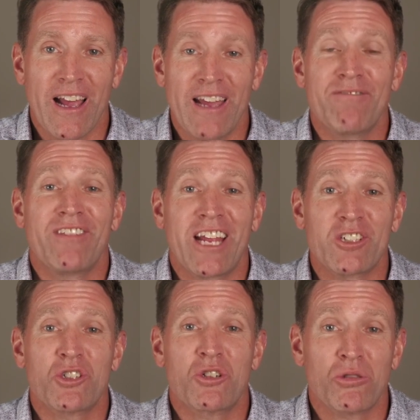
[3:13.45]
If
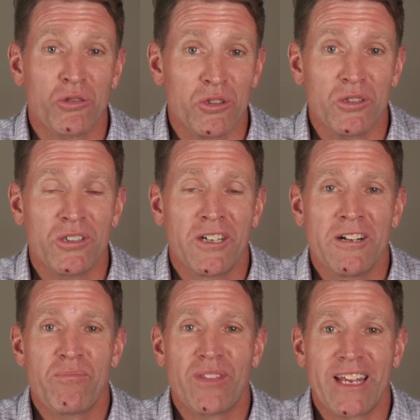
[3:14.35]
that's true,
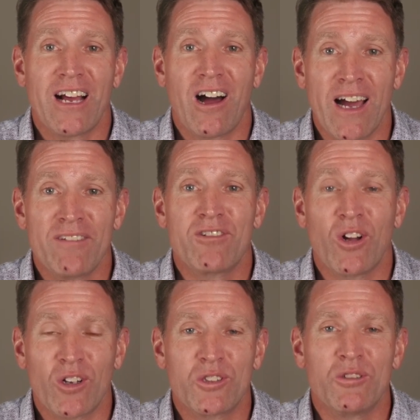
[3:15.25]
then I've
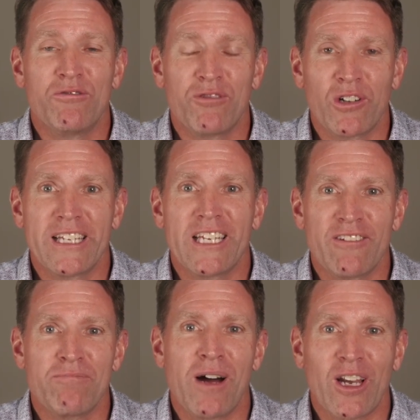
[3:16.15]
got to fully
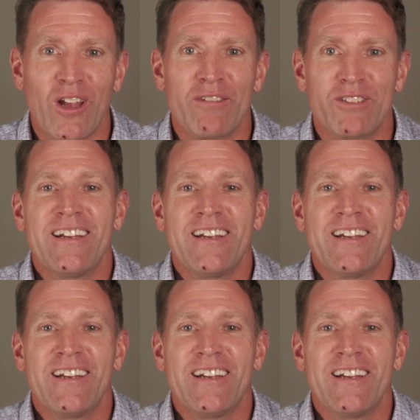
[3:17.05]
give my life.